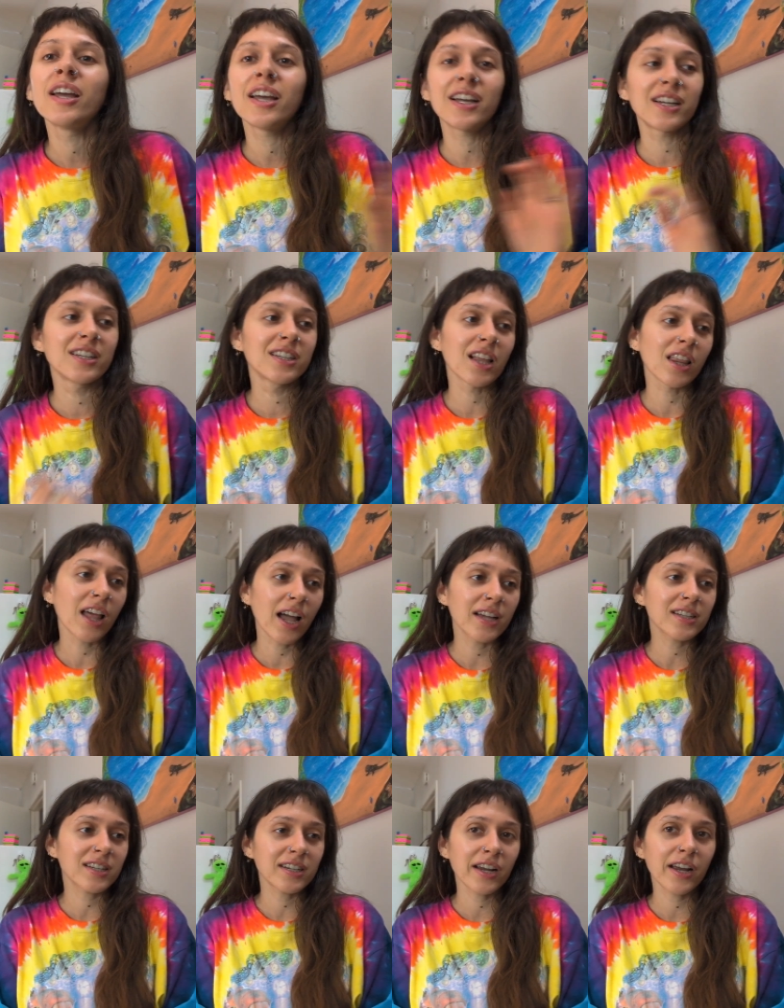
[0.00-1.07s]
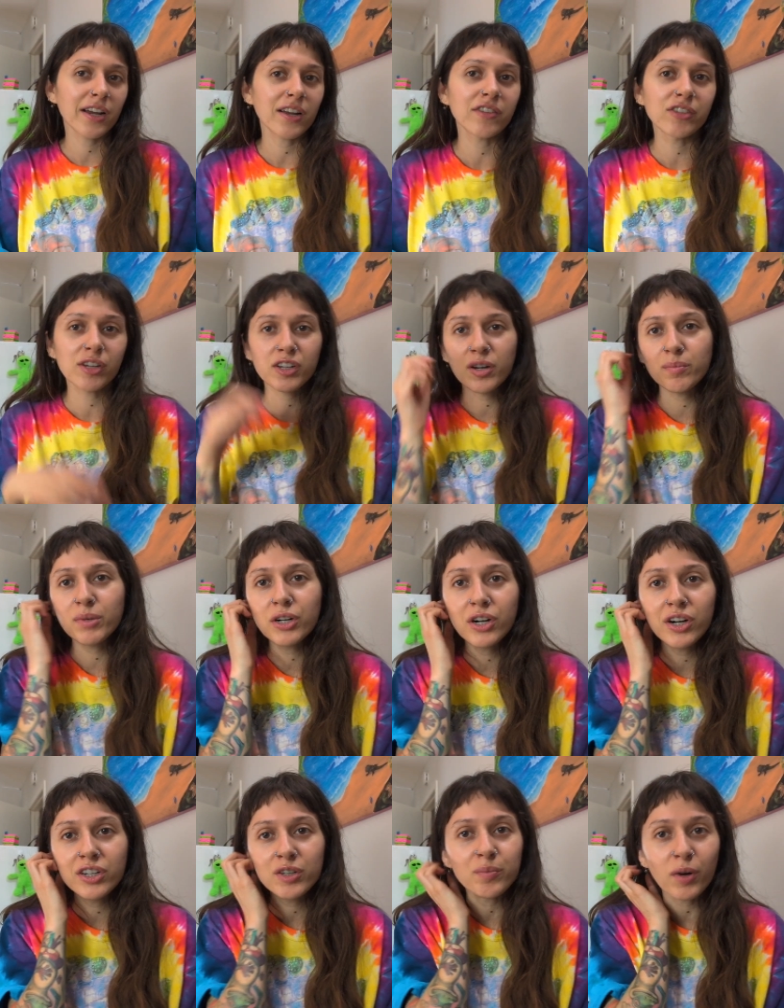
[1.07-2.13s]
It is the last day of
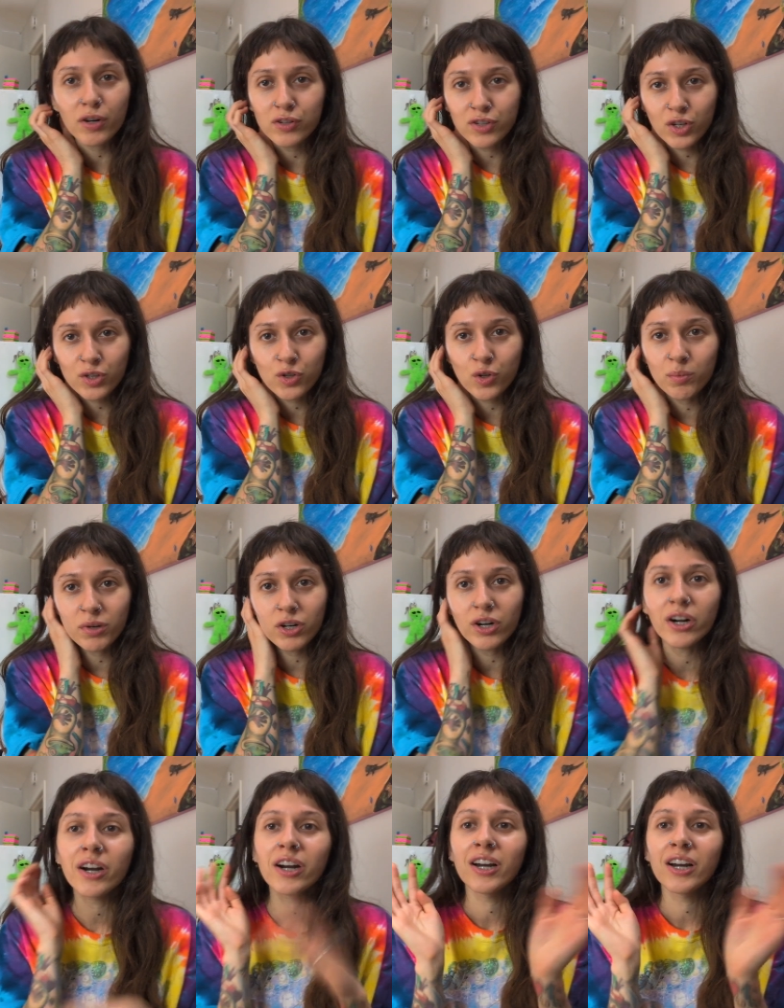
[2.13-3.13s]
September. Tomorrow's October.